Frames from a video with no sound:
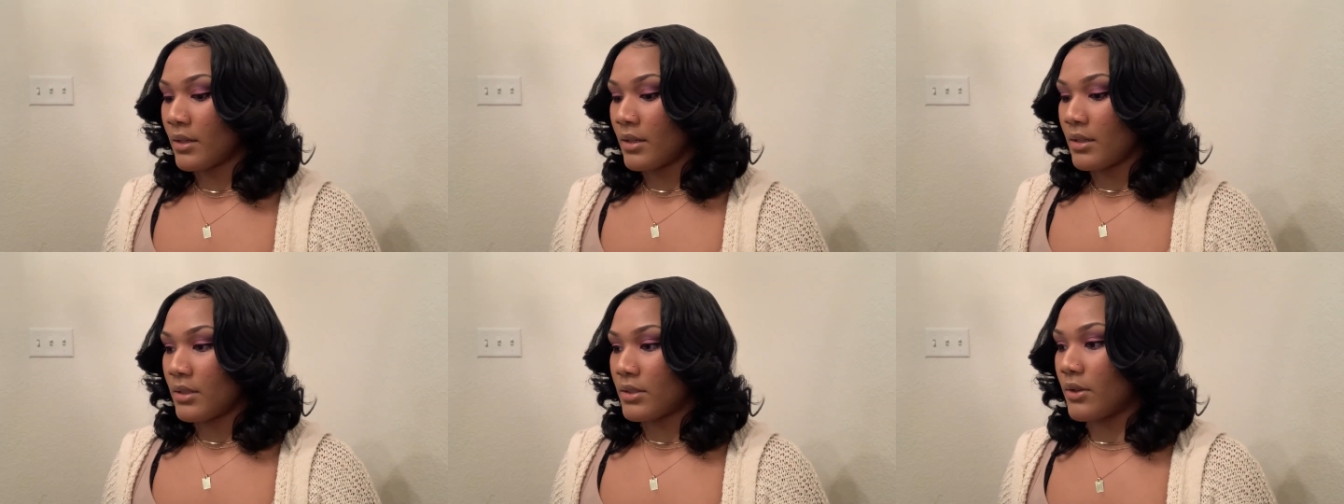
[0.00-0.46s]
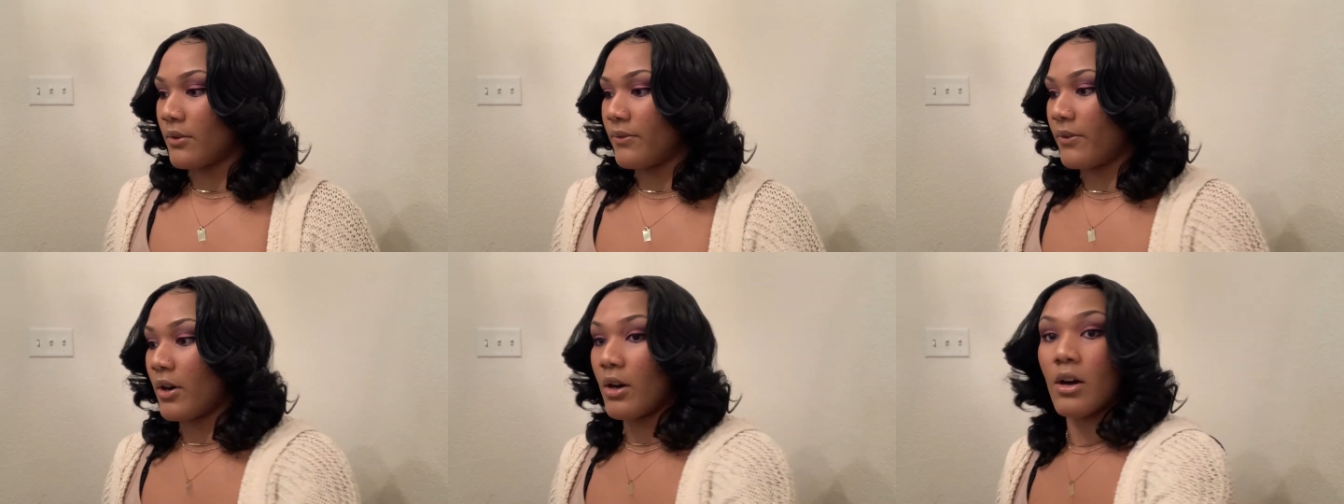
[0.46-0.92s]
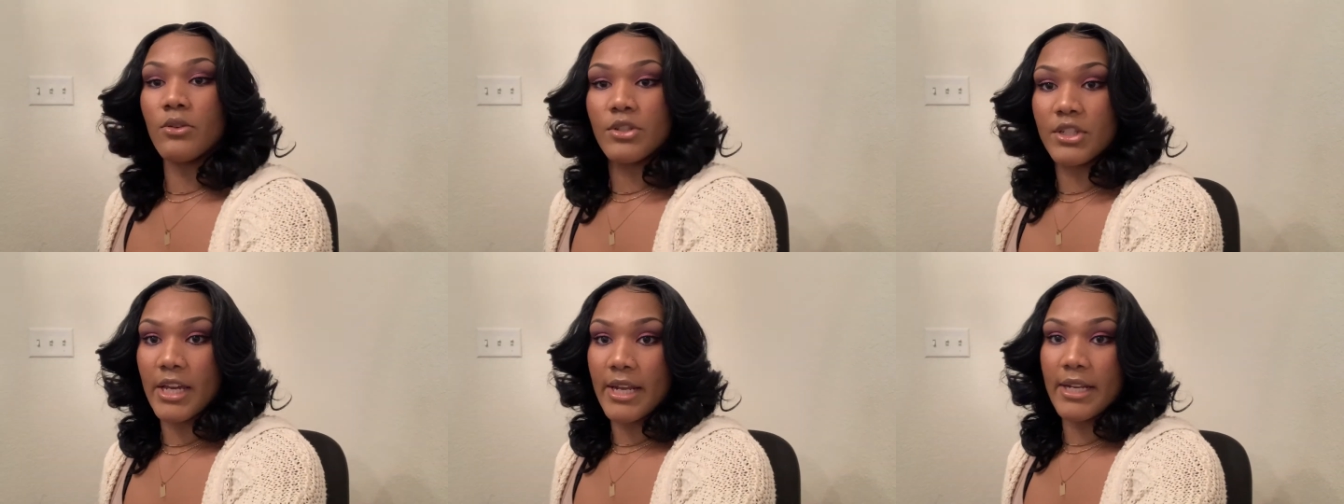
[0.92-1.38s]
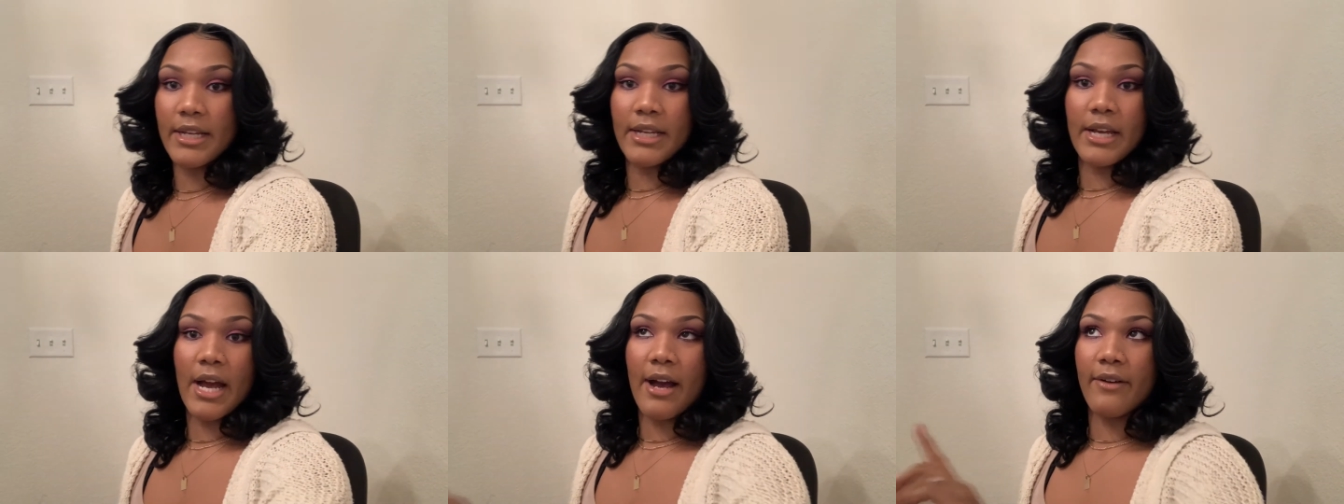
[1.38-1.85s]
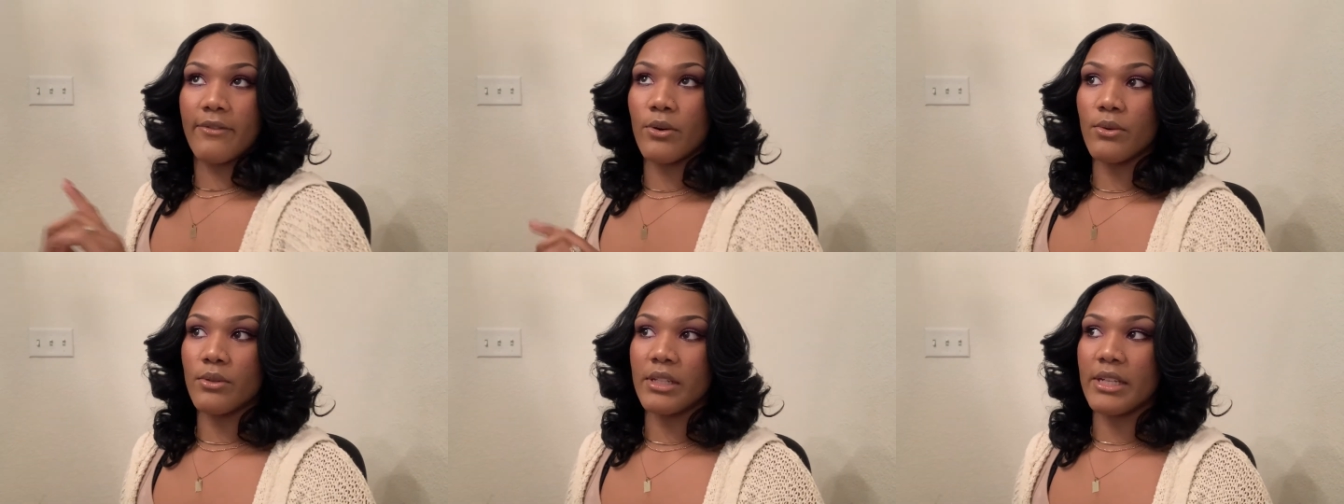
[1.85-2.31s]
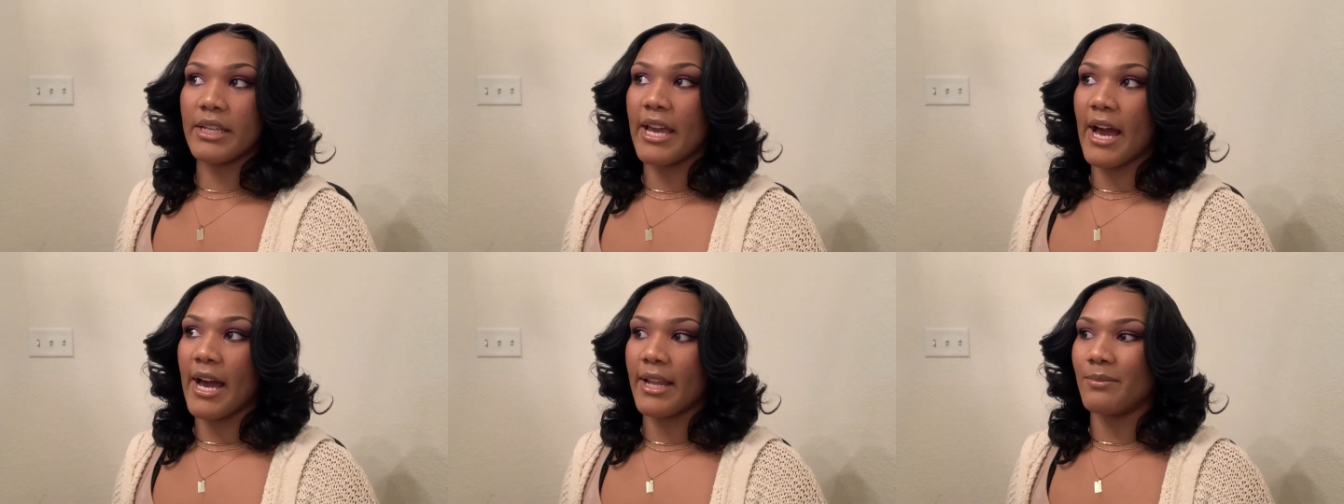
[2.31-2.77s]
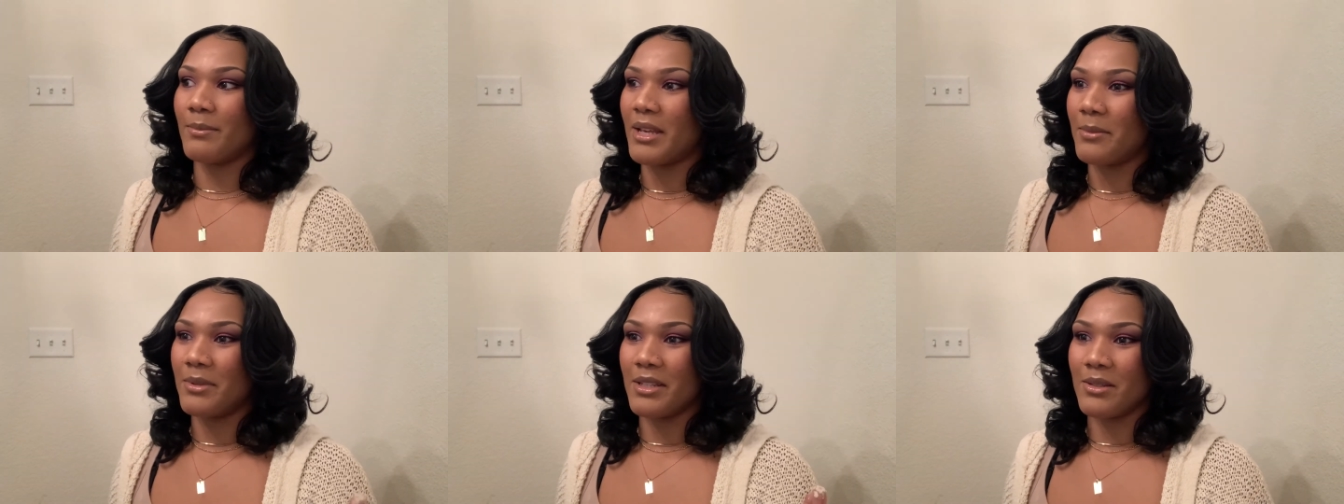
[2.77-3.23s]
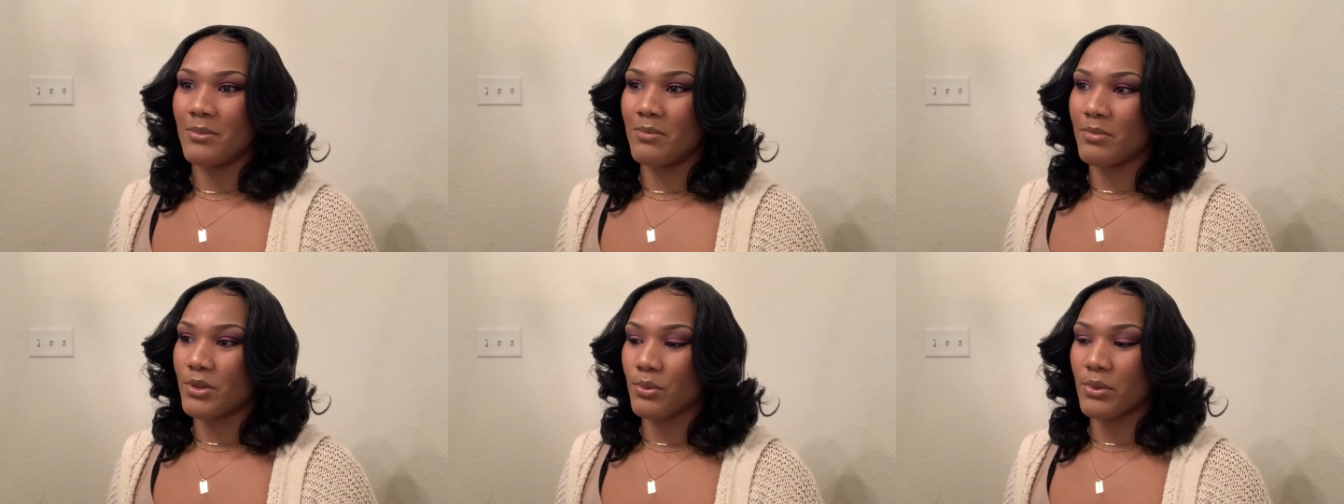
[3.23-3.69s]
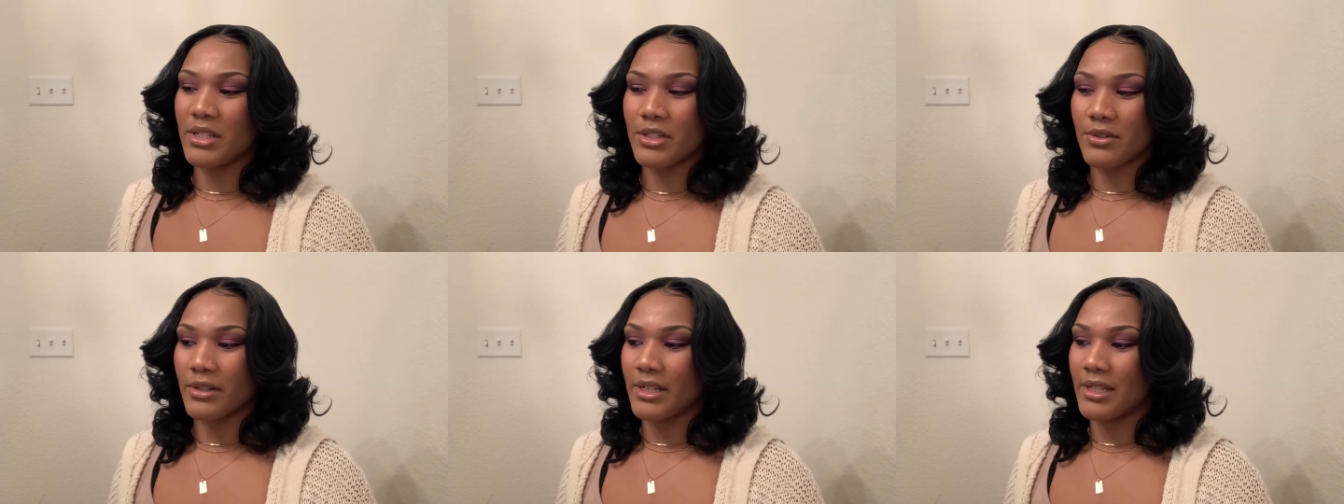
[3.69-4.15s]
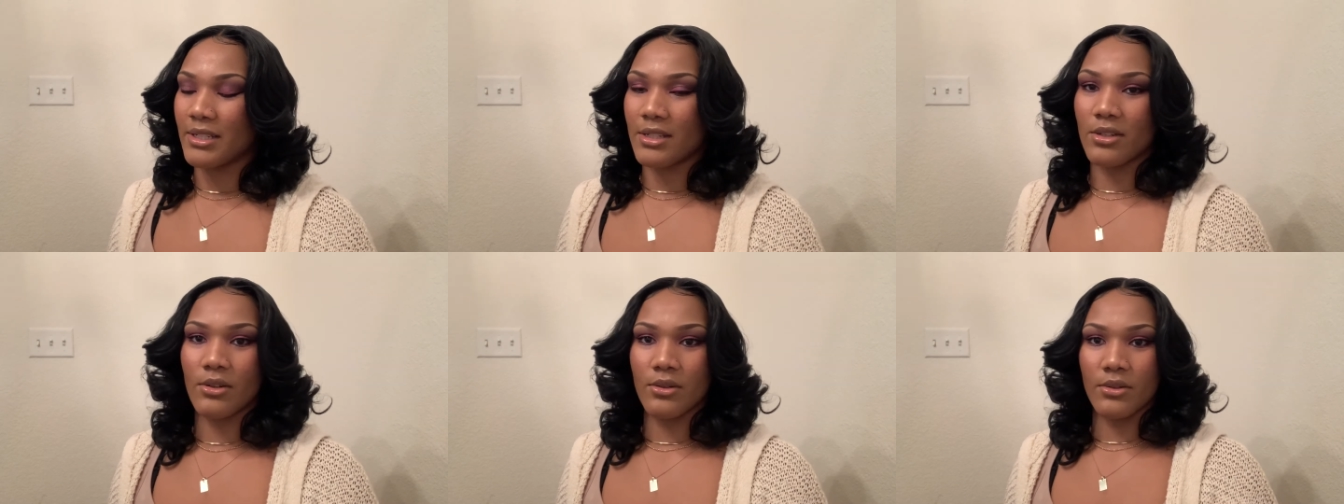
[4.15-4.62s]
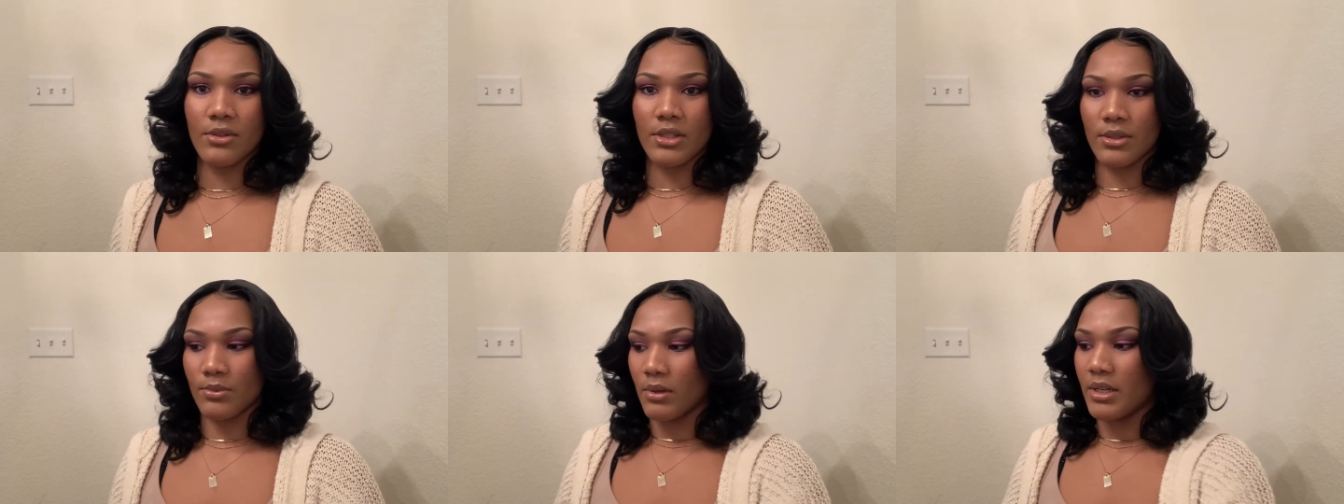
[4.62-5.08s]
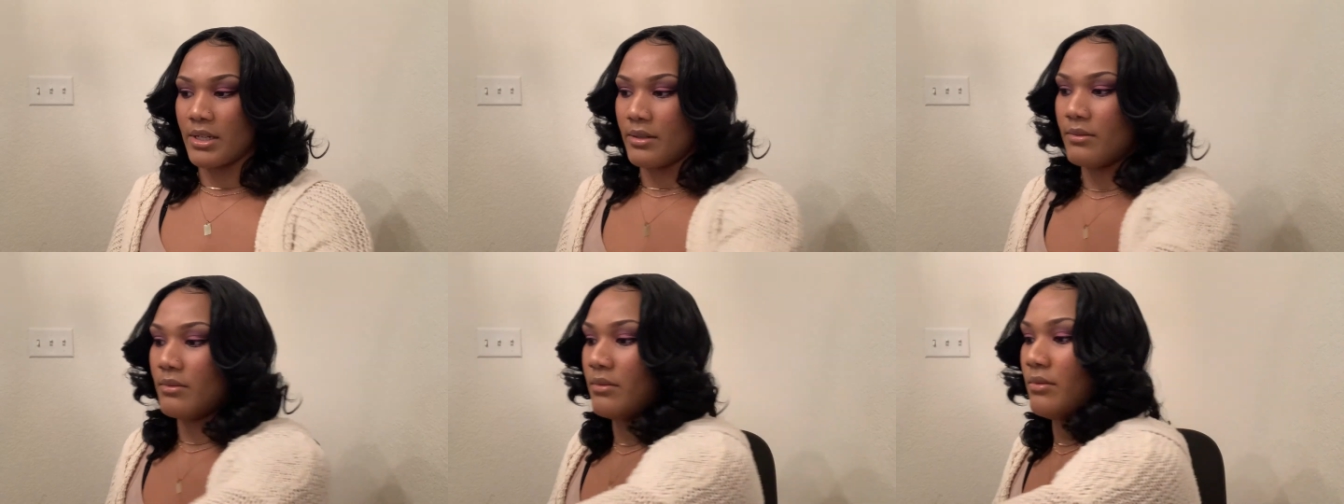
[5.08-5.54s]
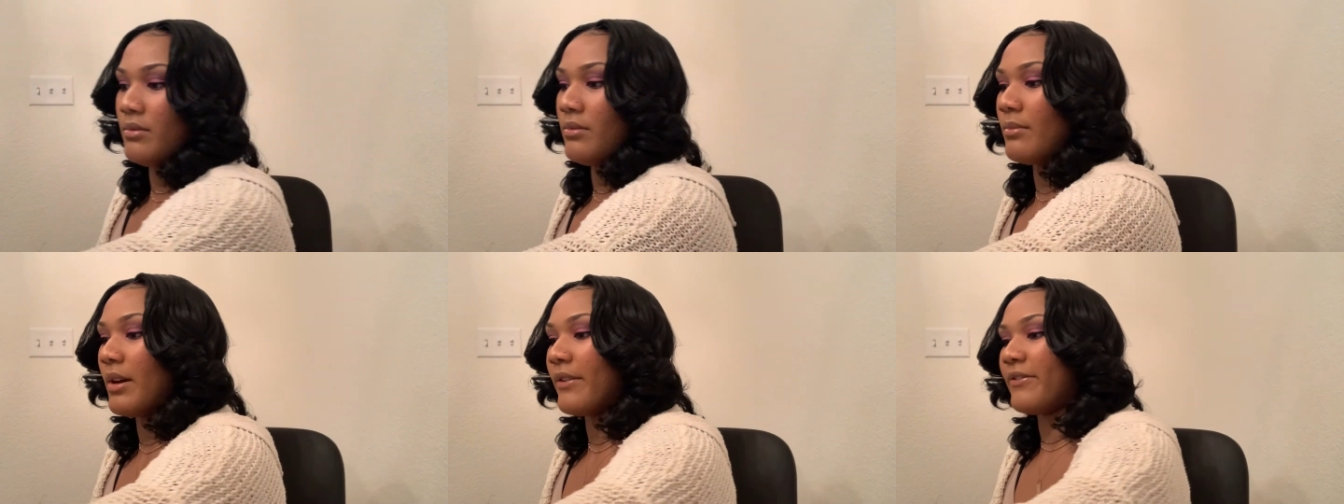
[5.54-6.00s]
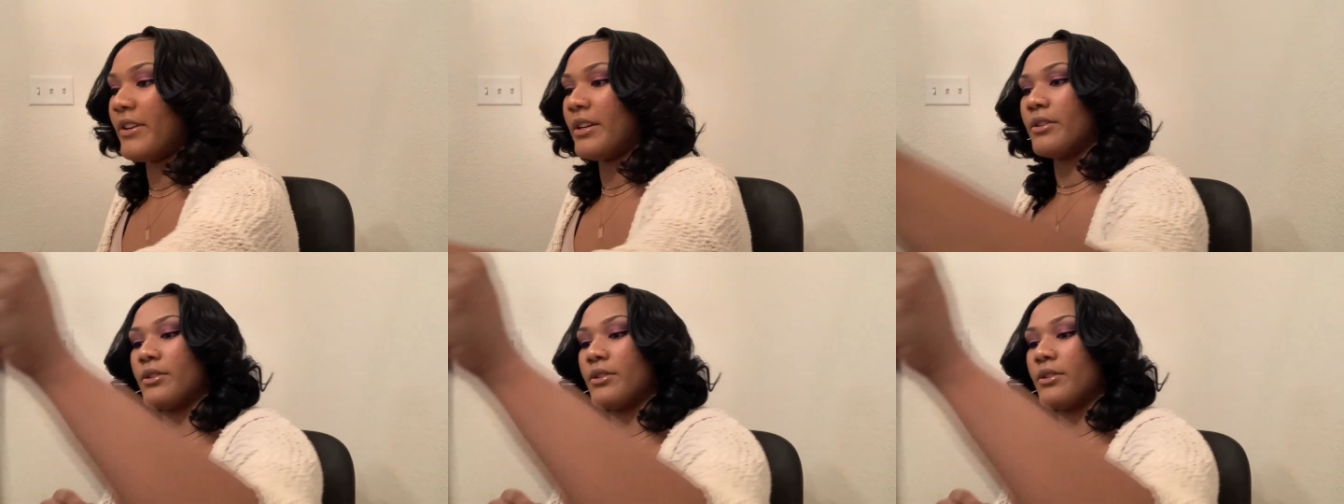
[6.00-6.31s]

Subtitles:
So far, shedding, I've only gotten maybe 3 strands total, just running my fingers